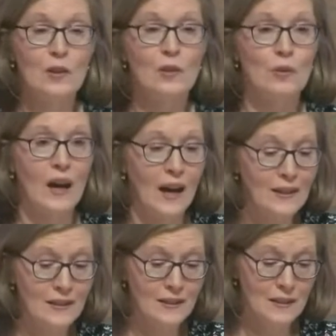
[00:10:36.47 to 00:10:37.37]
Do
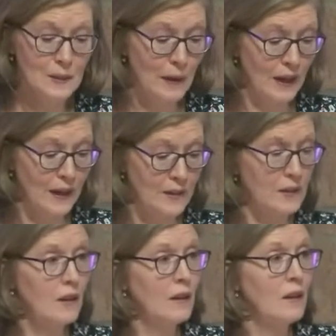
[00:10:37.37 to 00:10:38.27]
not
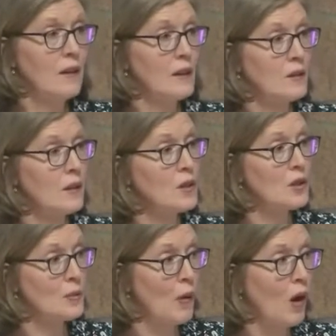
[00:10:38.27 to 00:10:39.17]
despise this
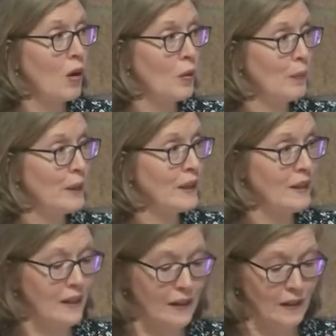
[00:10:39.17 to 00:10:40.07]
small
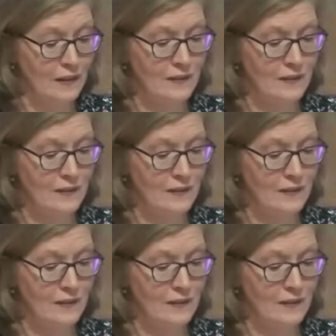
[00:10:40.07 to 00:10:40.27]
beginning.